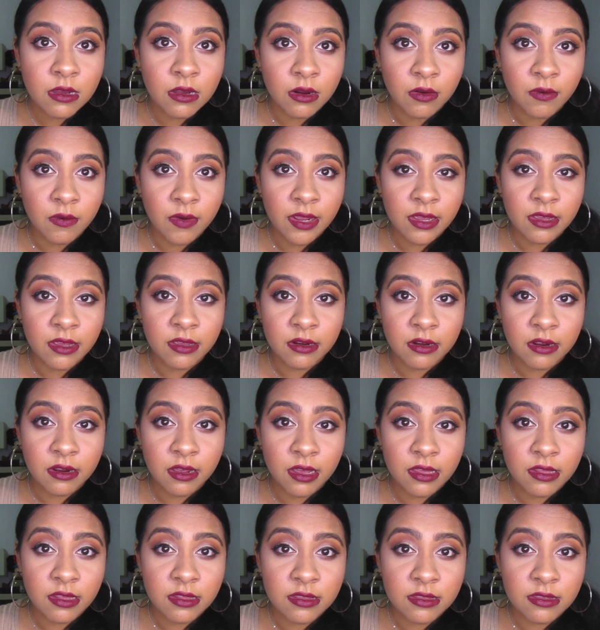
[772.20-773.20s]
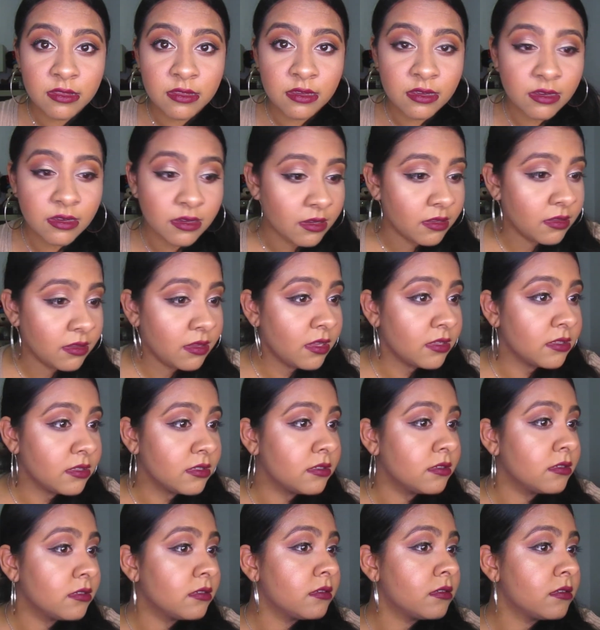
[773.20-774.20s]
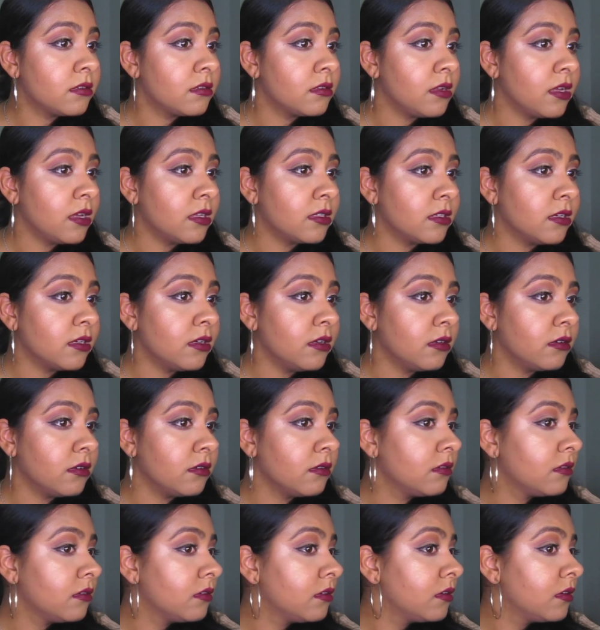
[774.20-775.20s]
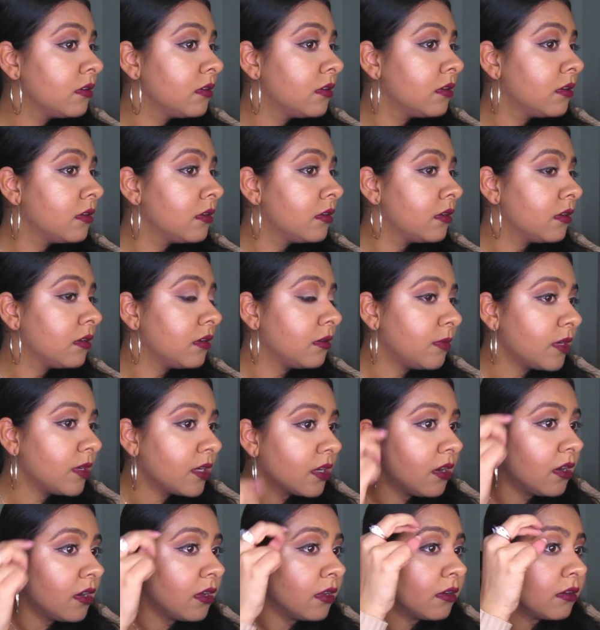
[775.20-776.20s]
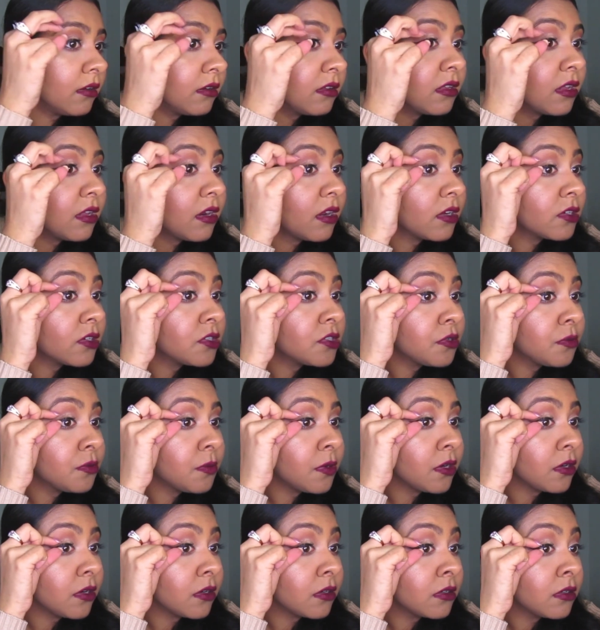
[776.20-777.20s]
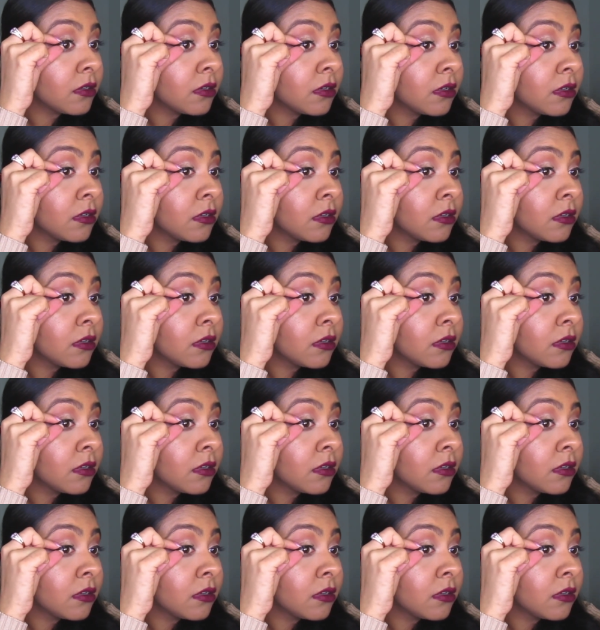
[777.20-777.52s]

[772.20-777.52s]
Alright, I think that's it. Oh my god, that actually worked.